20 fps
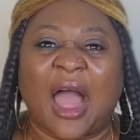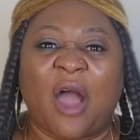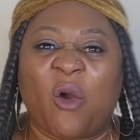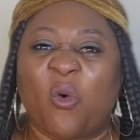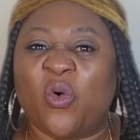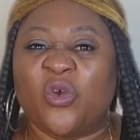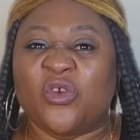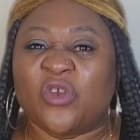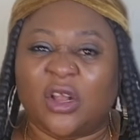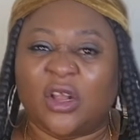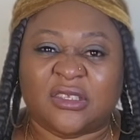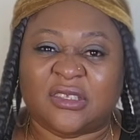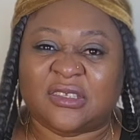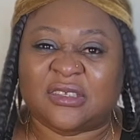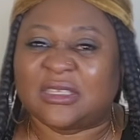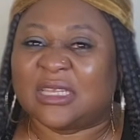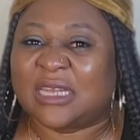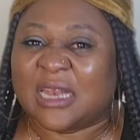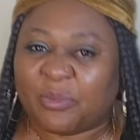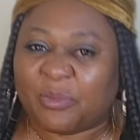I will not
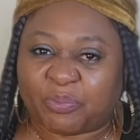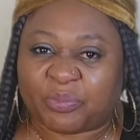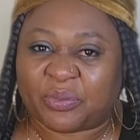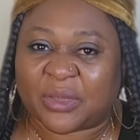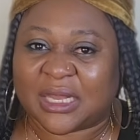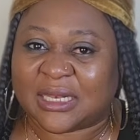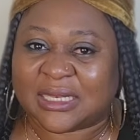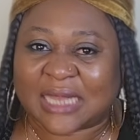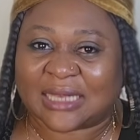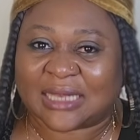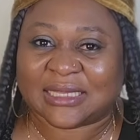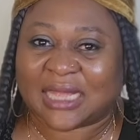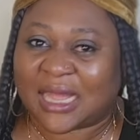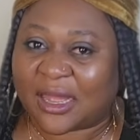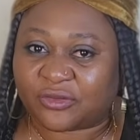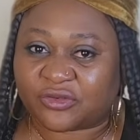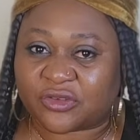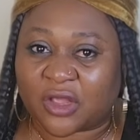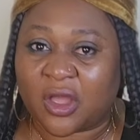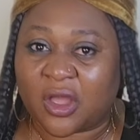sleep in that
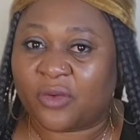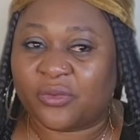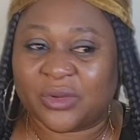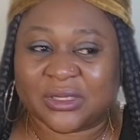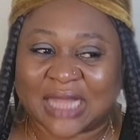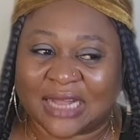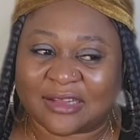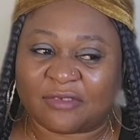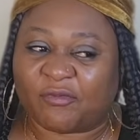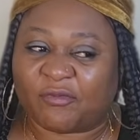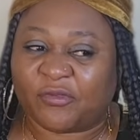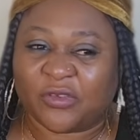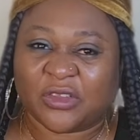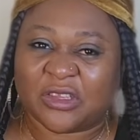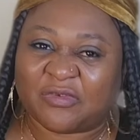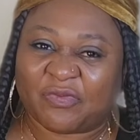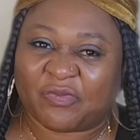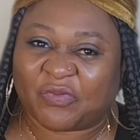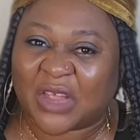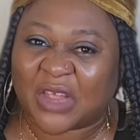house with that food,